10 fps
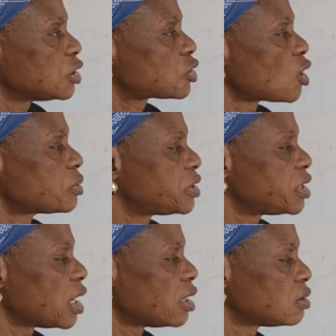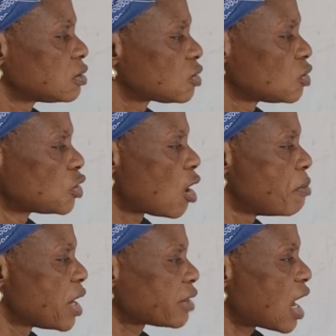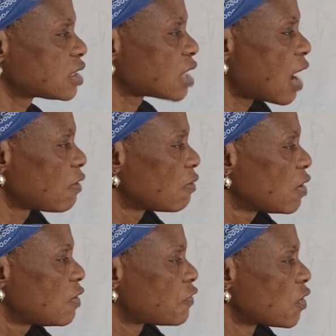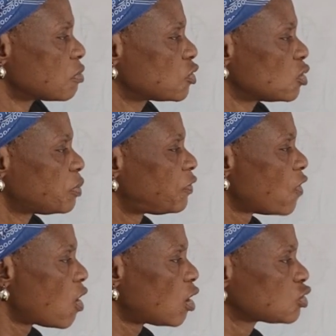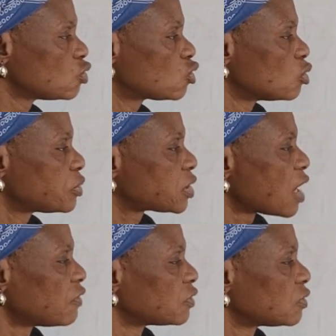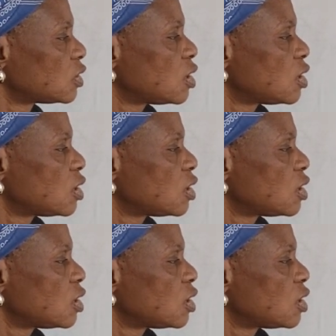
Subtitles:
it stops there. So non-metals are from group 4 to group 7.